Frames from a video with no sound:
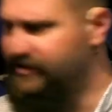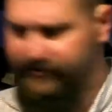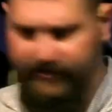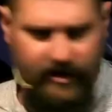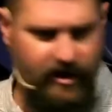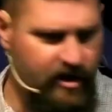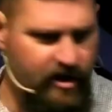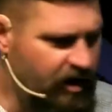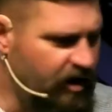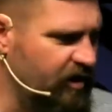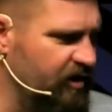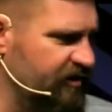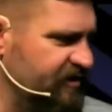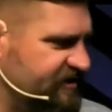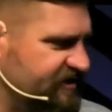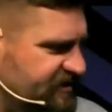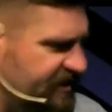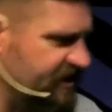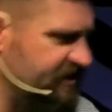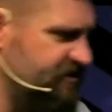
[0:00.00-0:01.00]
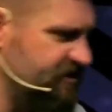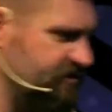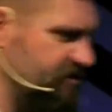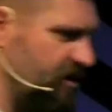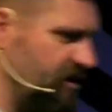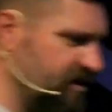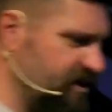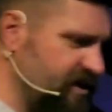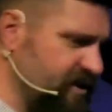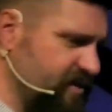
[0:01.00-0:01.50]
because all these things are
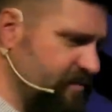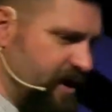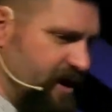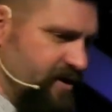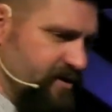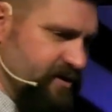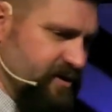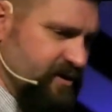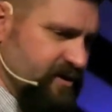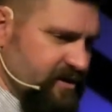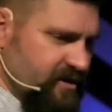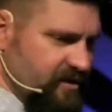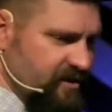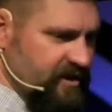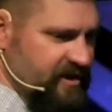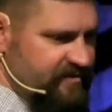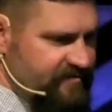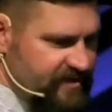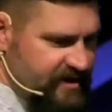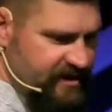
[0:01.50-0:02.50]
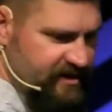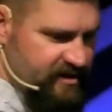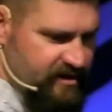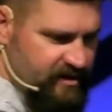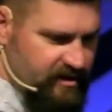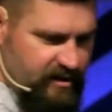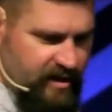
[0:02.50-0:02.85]
talking about living a